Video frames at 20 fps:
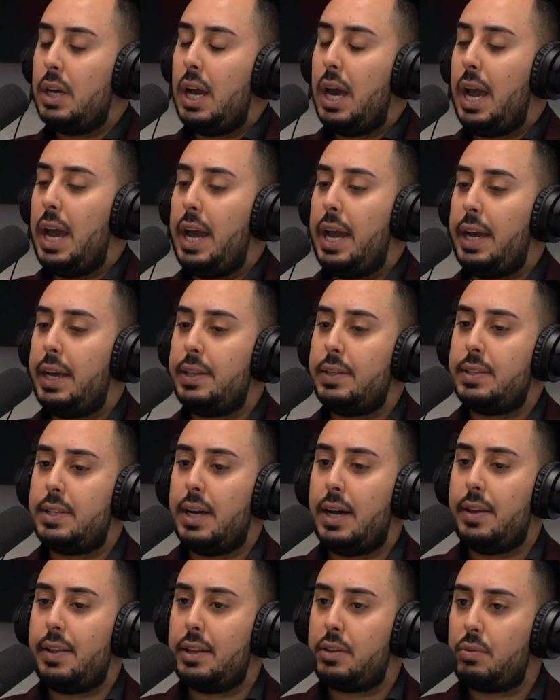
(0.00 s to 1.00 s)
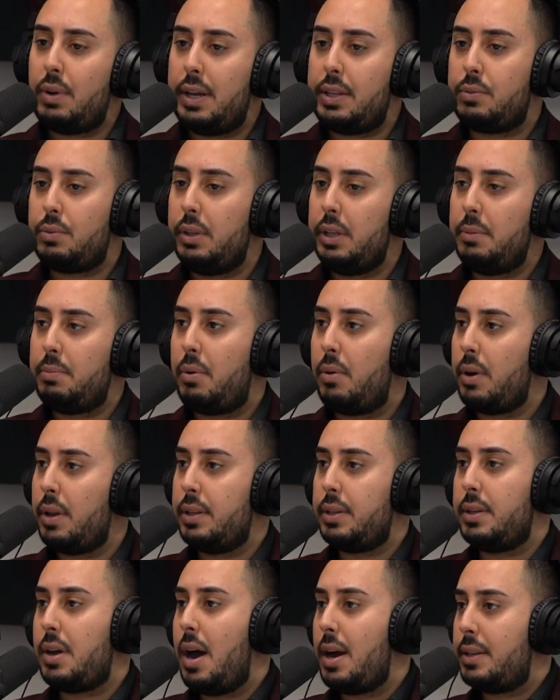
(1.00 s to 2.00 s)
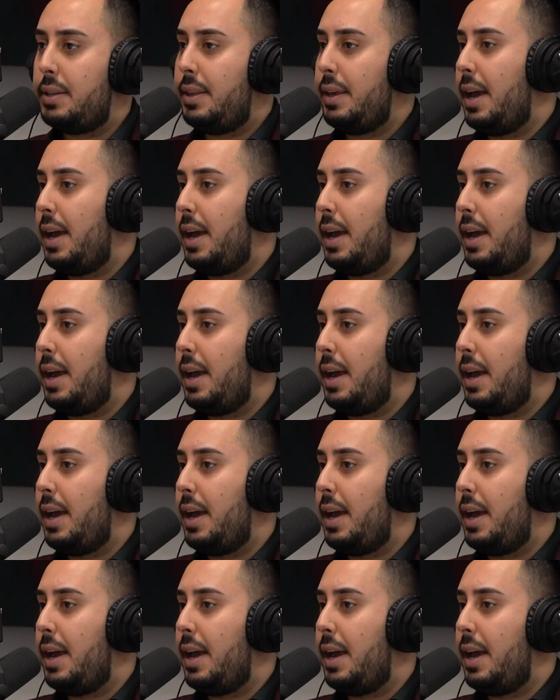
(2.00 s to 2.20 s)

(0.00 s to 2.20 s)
and that's why it's really important to talk to